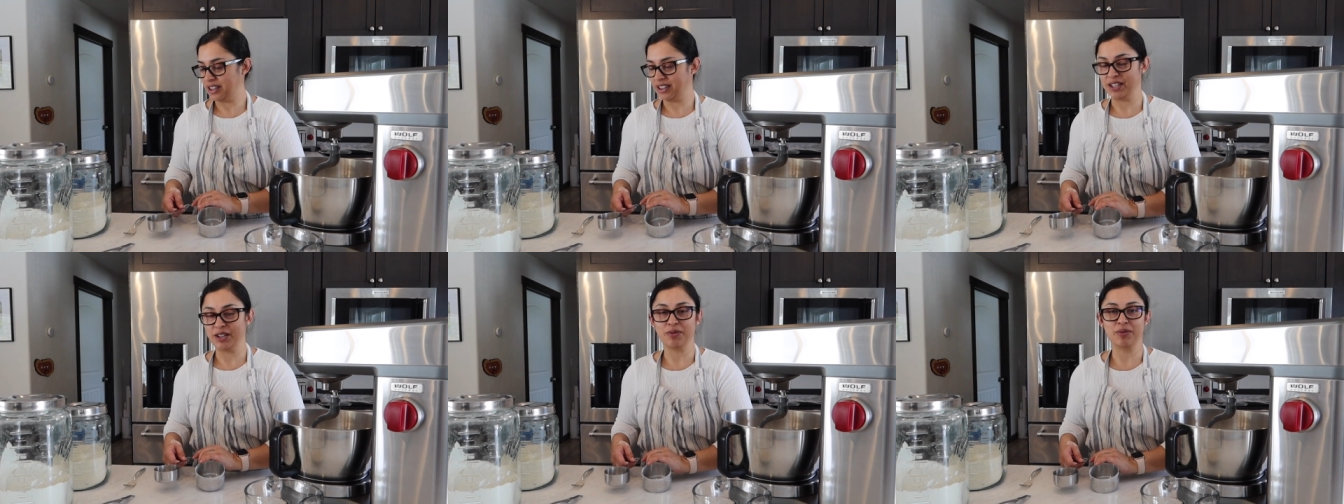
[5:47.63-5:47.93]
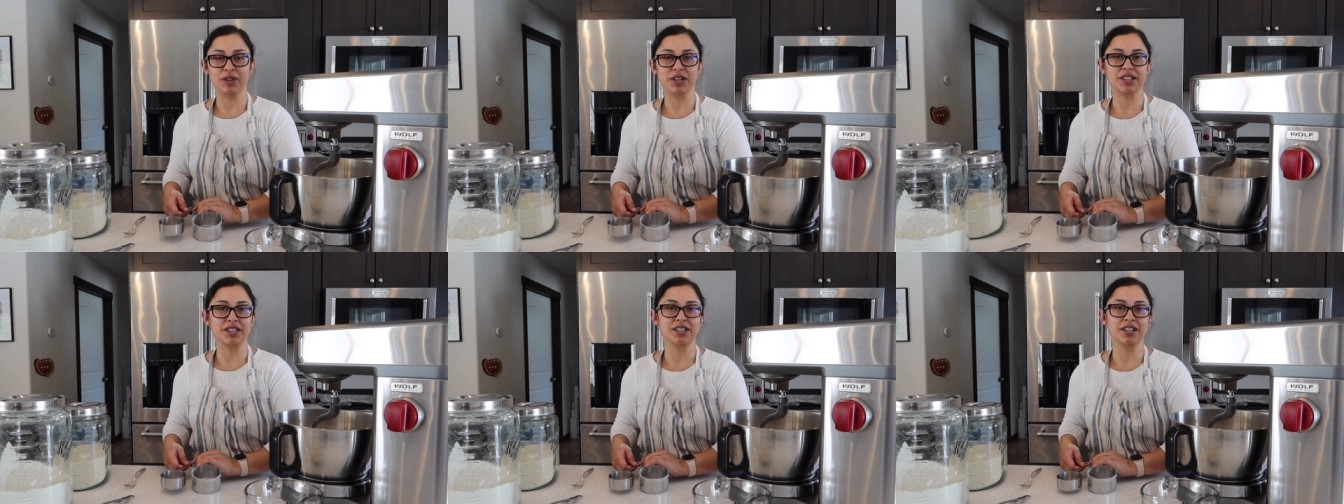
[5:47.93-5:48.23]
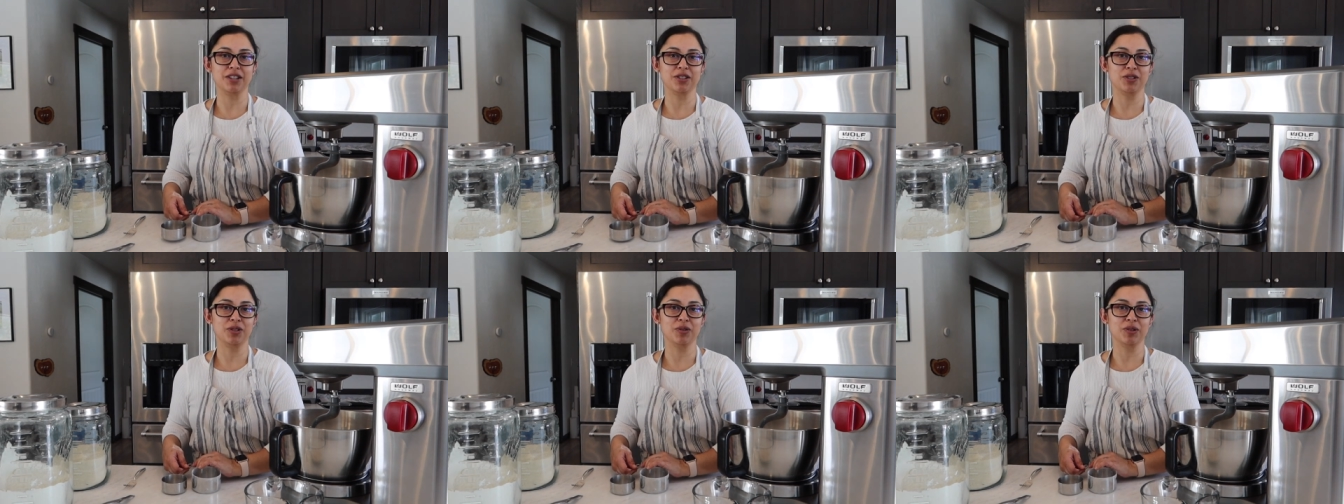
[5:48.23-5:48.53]
That way it's
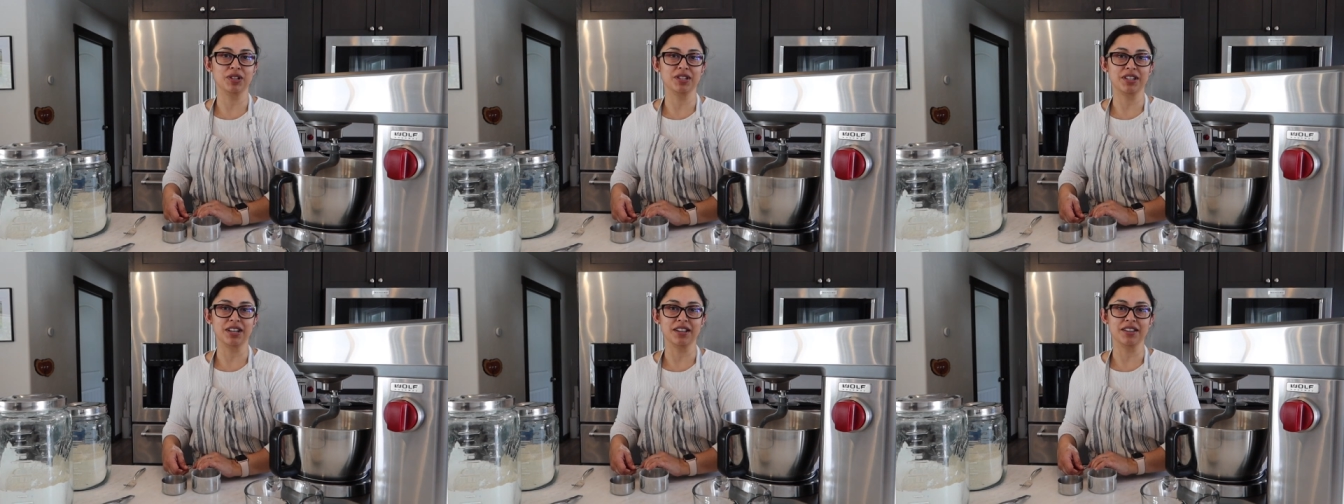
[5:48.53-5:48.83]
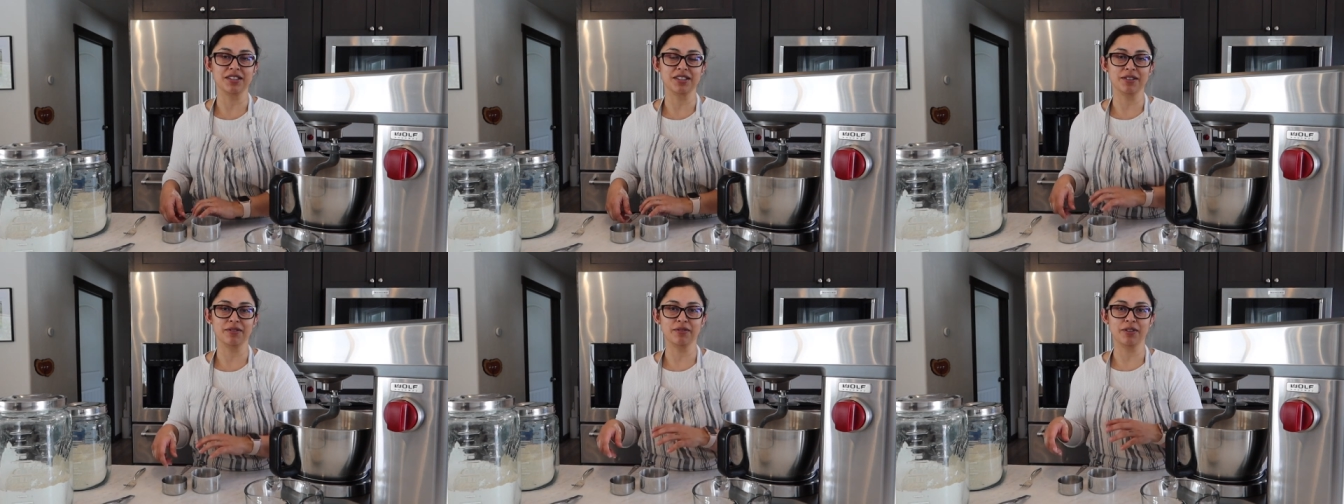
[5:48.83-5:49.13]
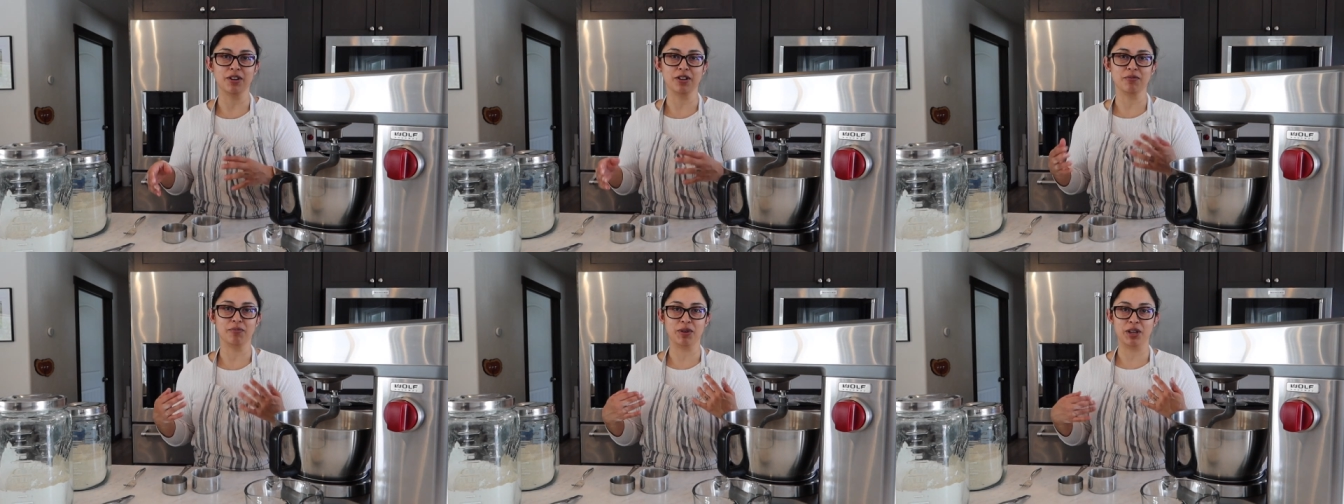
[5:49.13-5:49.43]
not too intensive
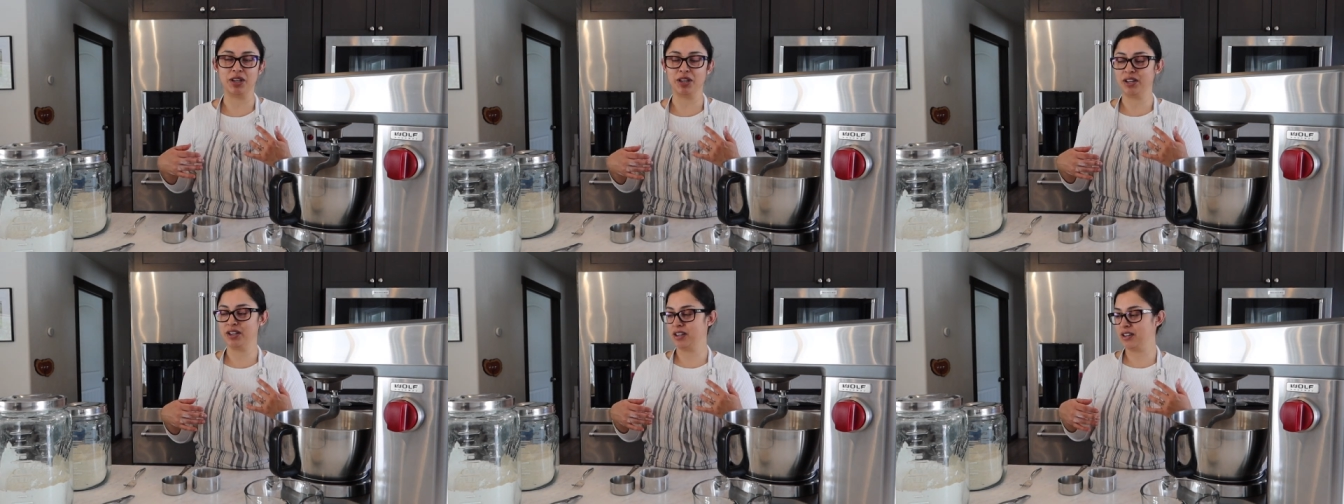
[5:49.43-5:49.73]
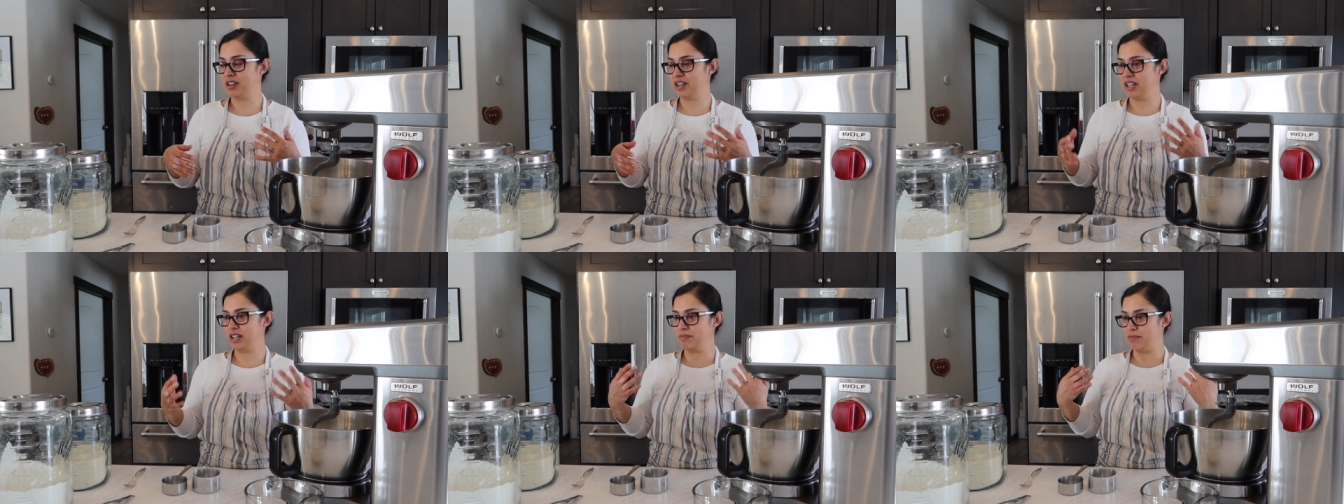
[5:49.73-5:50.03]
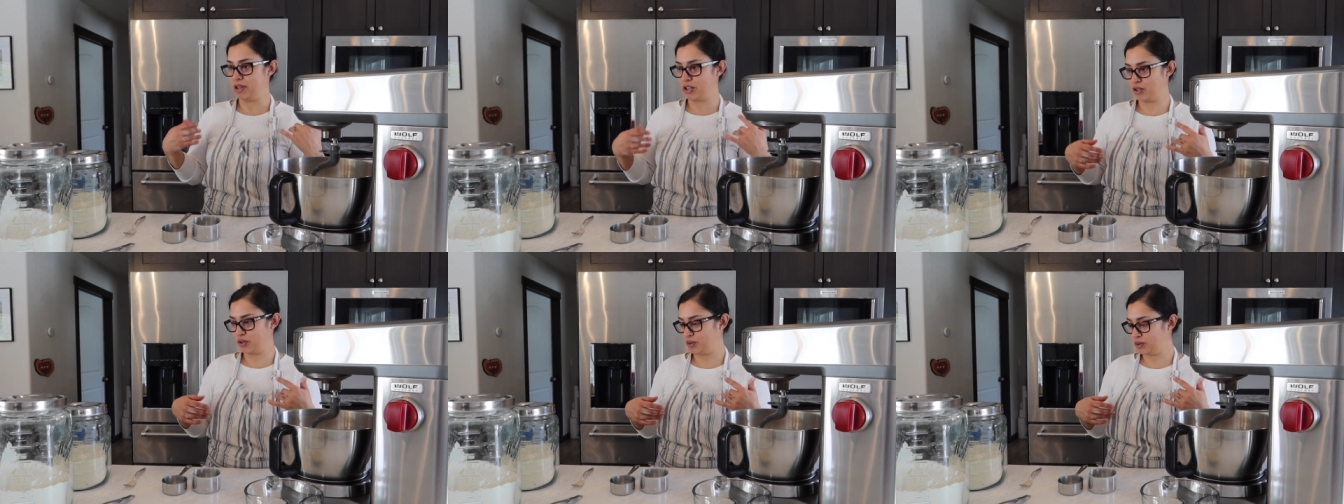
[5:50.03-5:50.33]
on me and
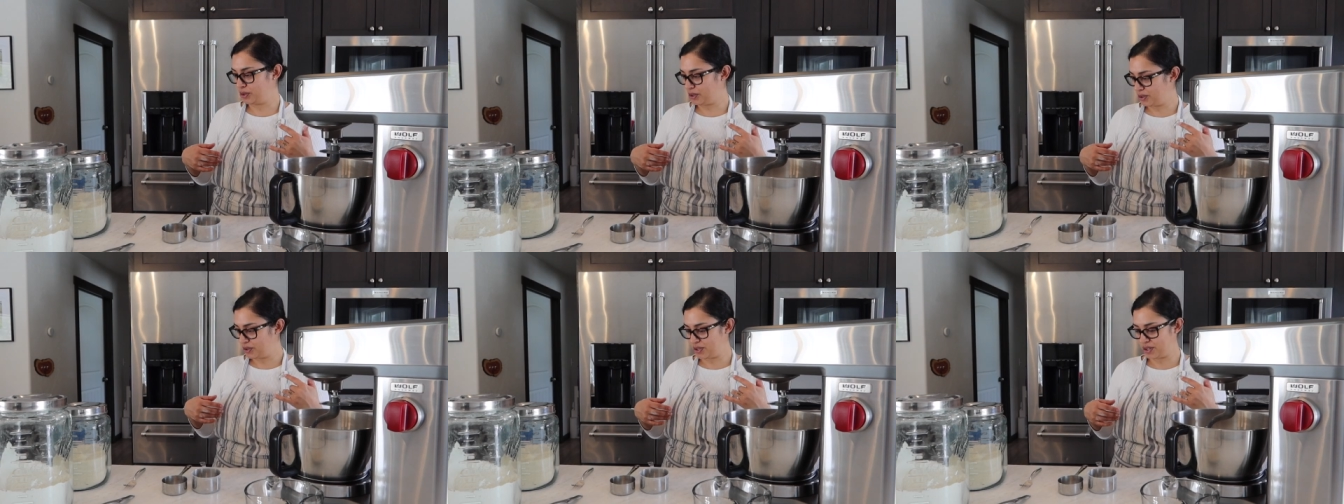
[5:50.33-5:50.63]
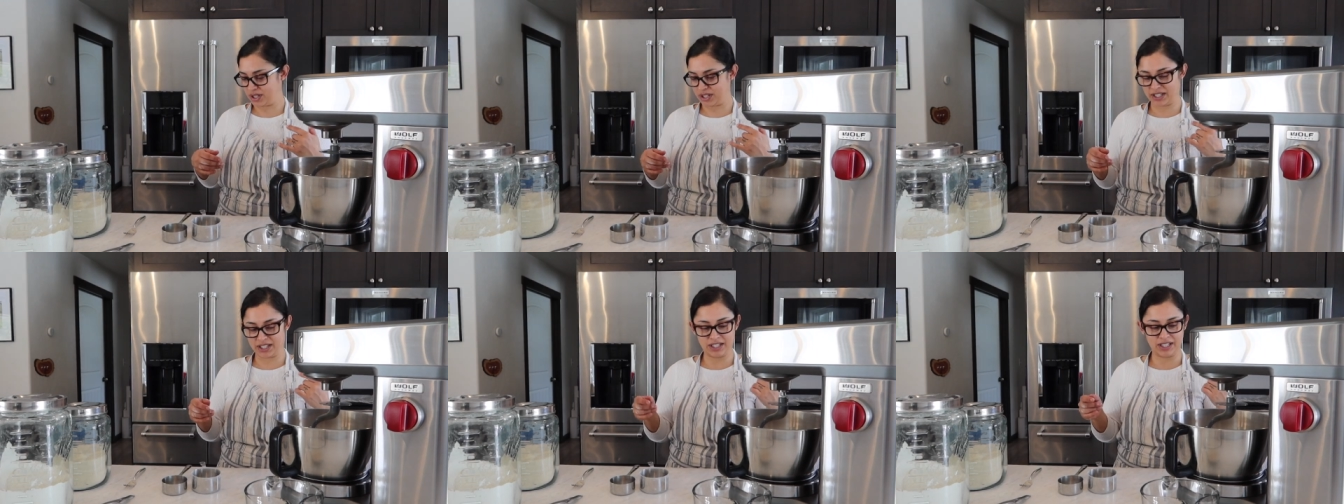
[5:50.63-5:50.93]
my shoulders.